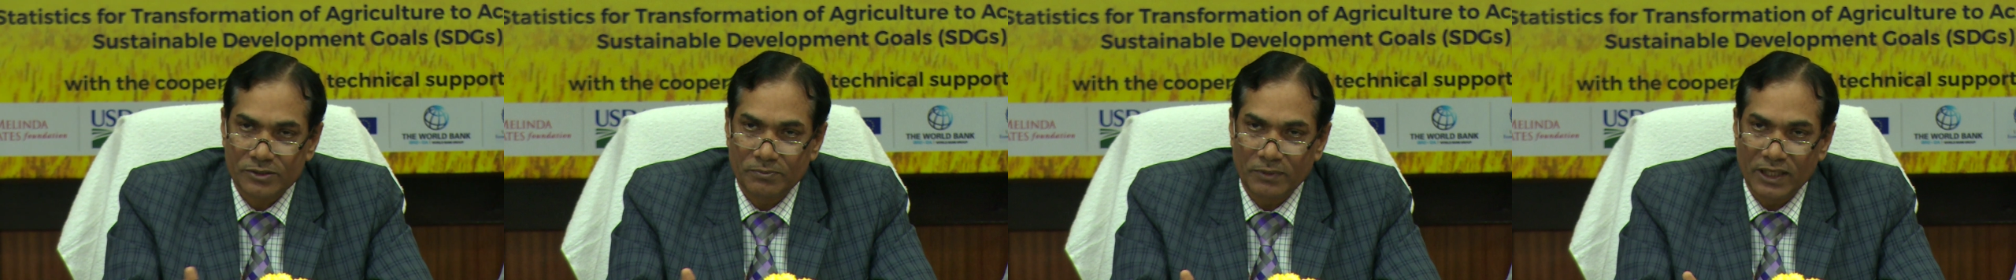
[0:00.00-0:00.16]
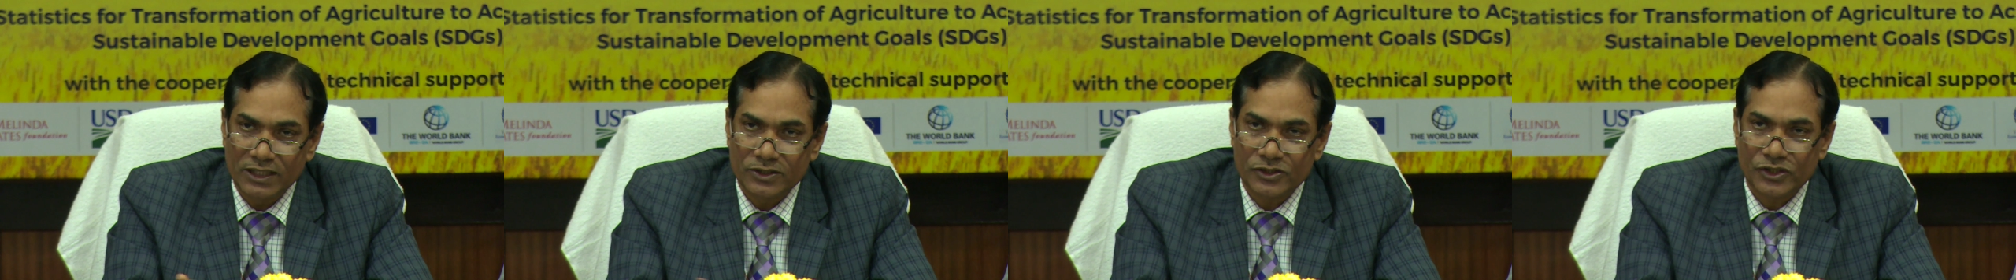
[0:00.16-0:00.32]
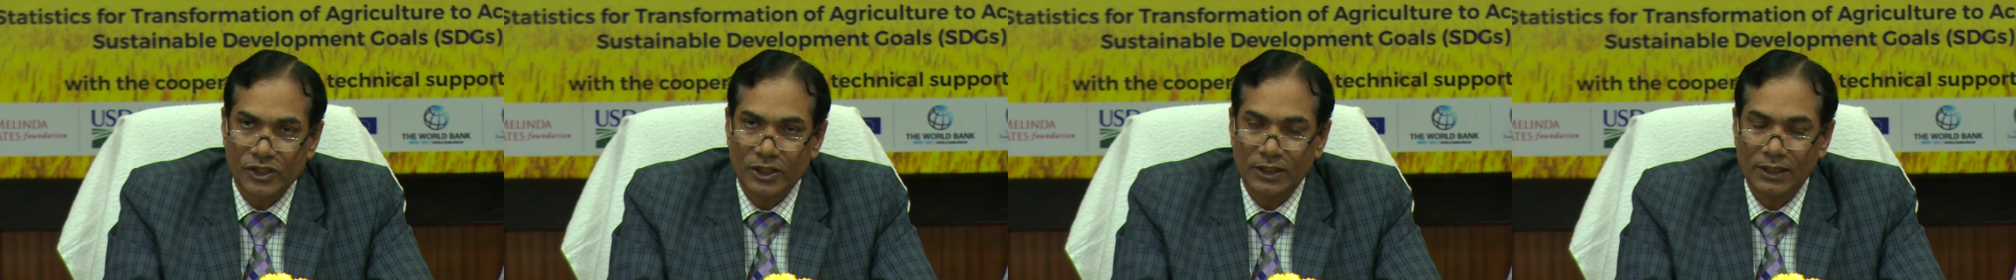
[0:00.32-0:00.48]

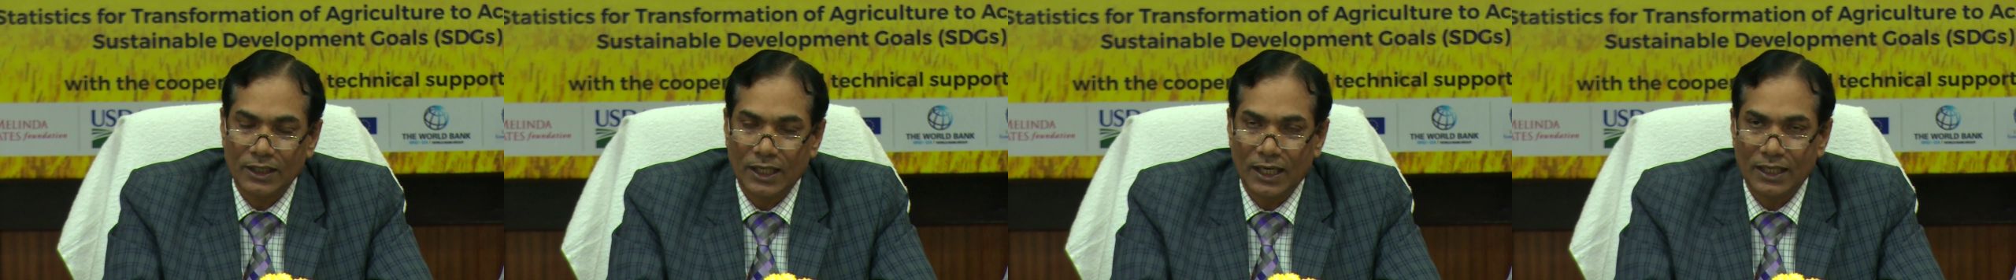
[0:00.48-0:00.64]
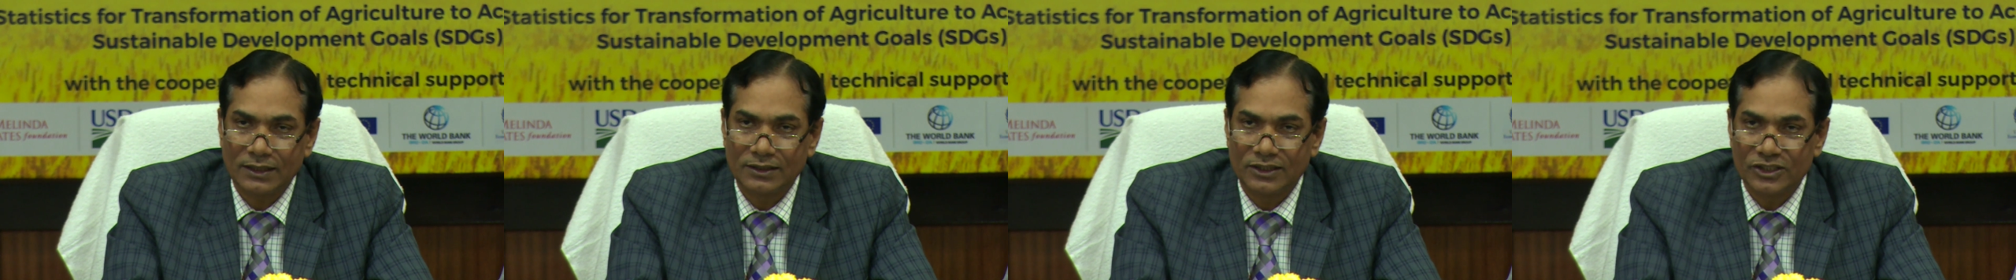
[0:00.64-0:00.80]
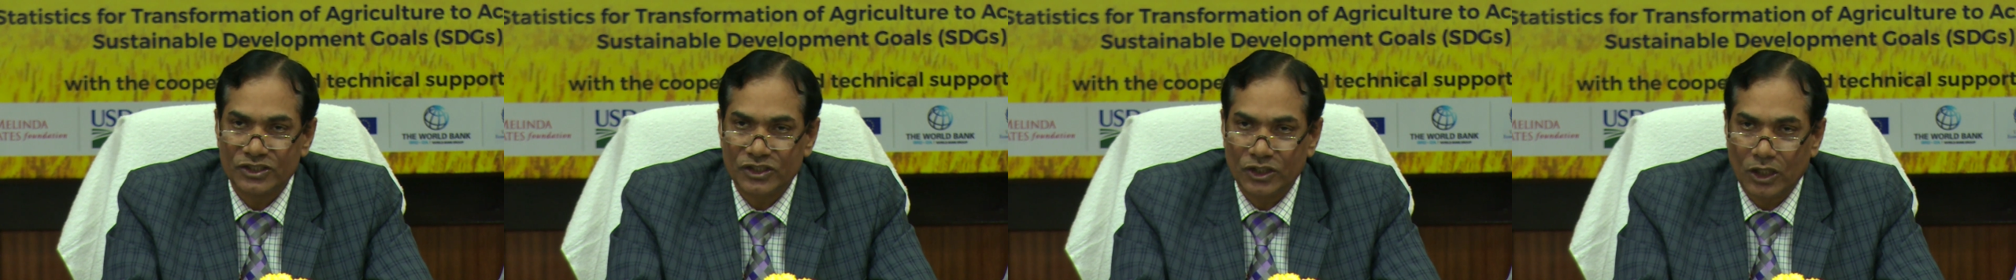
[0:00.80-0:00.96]
mention
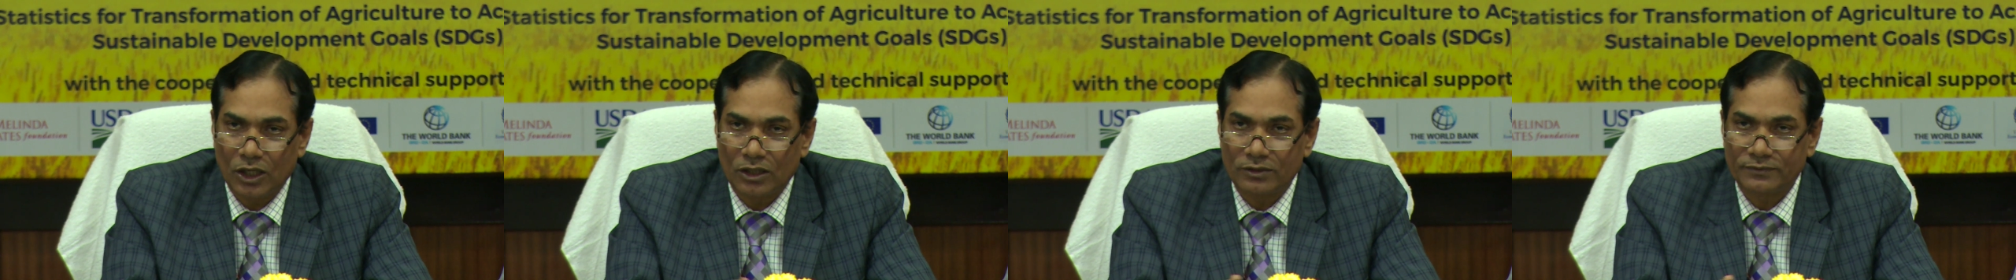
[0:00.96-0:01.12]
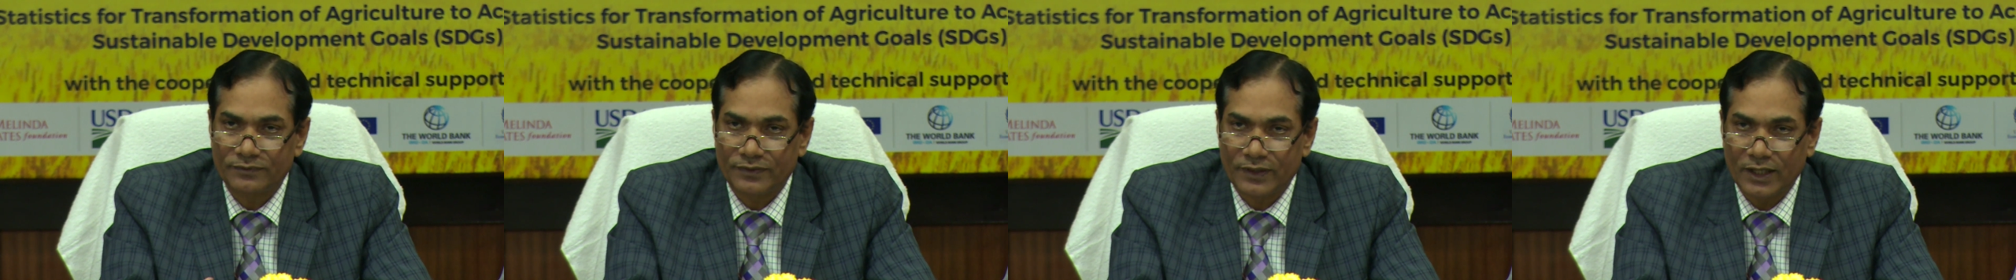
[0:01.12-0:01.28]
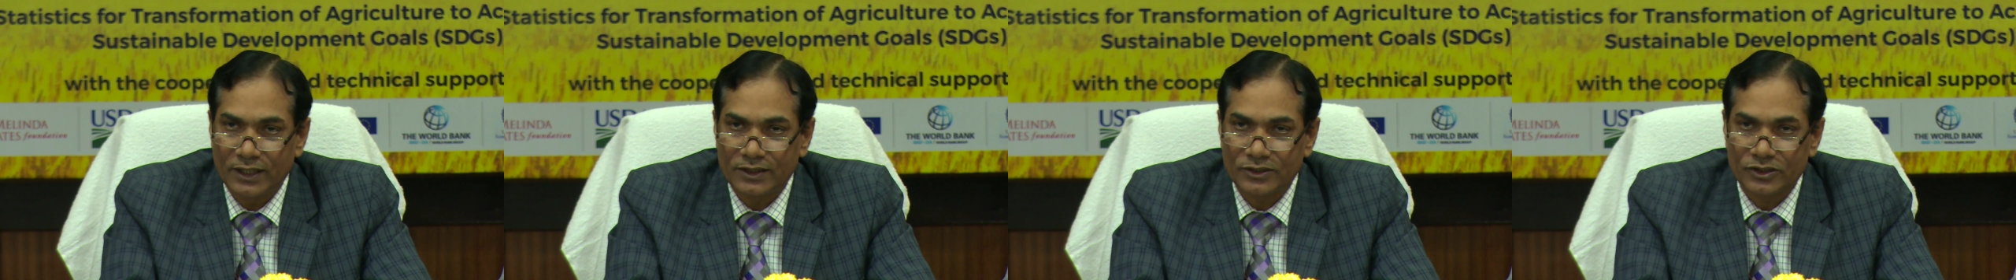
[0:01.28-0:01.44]
that this
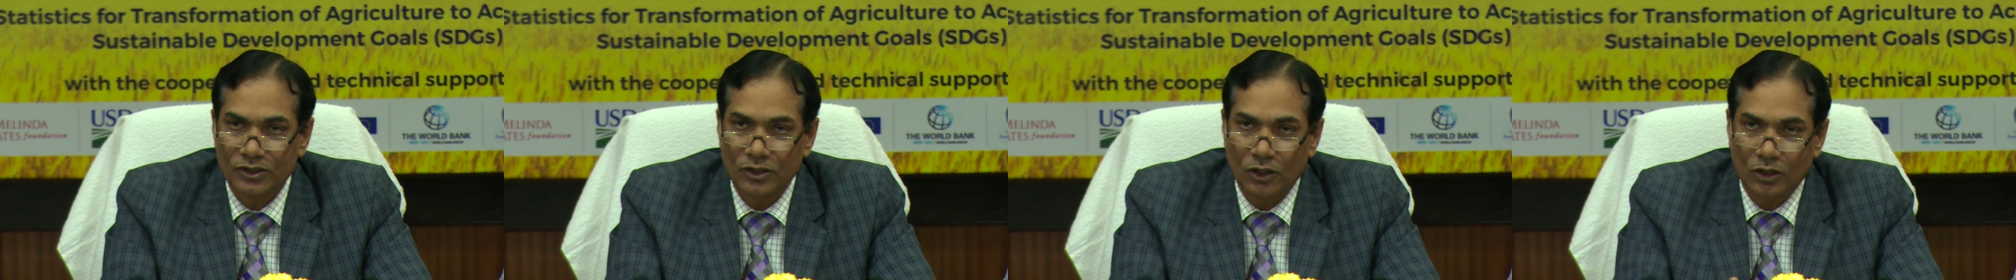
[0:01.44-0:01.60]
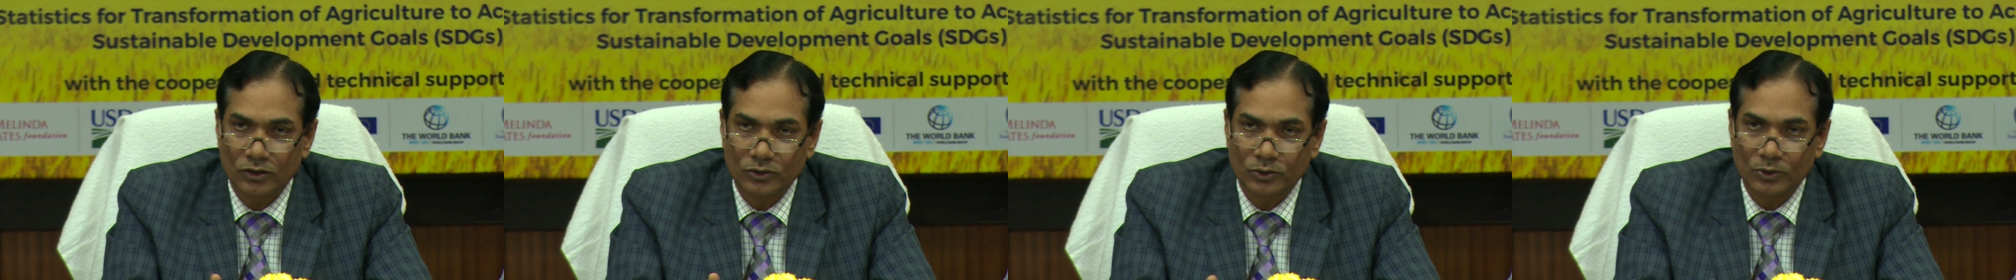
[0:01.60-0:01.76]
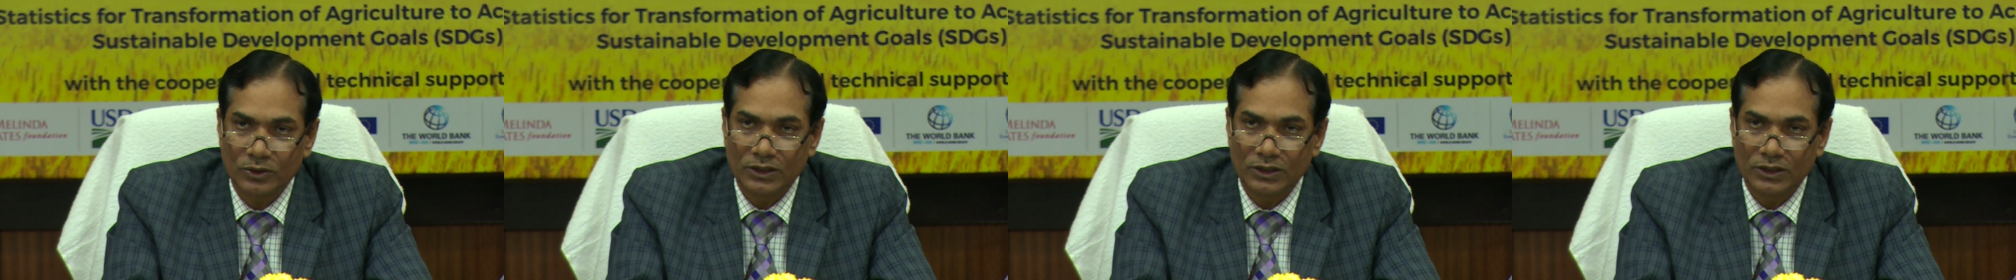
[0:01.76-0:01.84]
conference not